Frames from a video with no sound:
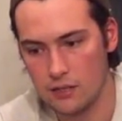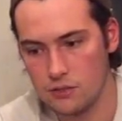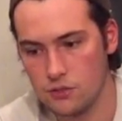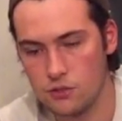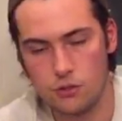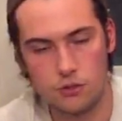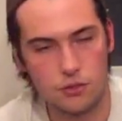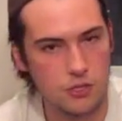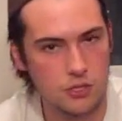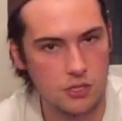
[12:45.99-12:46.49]

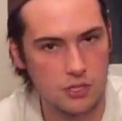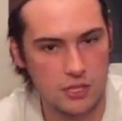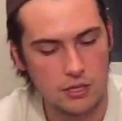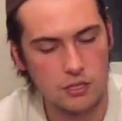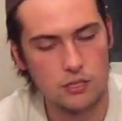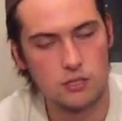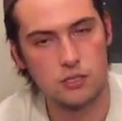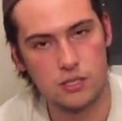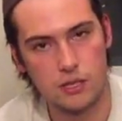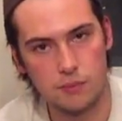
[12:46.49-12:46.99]
Soldier,
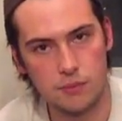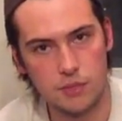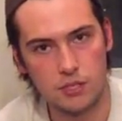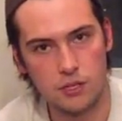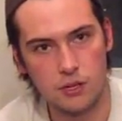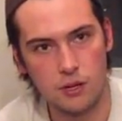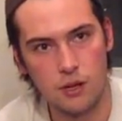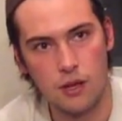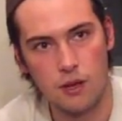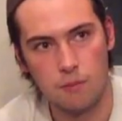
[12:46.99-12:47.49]
he's
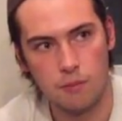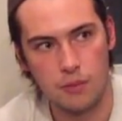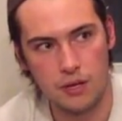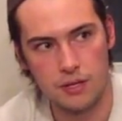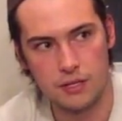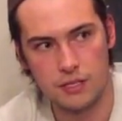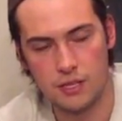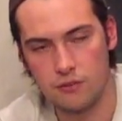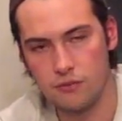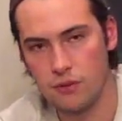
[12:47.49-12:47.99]
similar
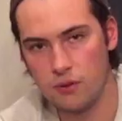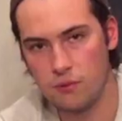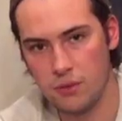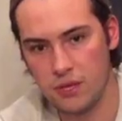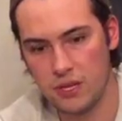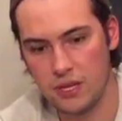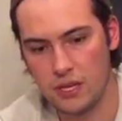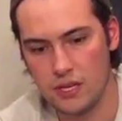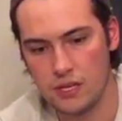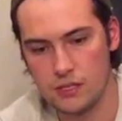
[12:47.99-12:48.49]
but different
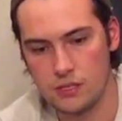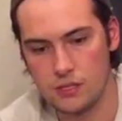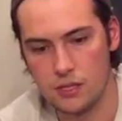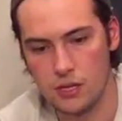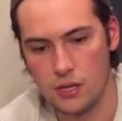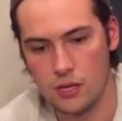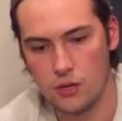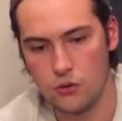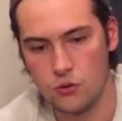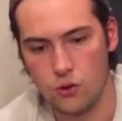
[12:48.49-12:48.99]
because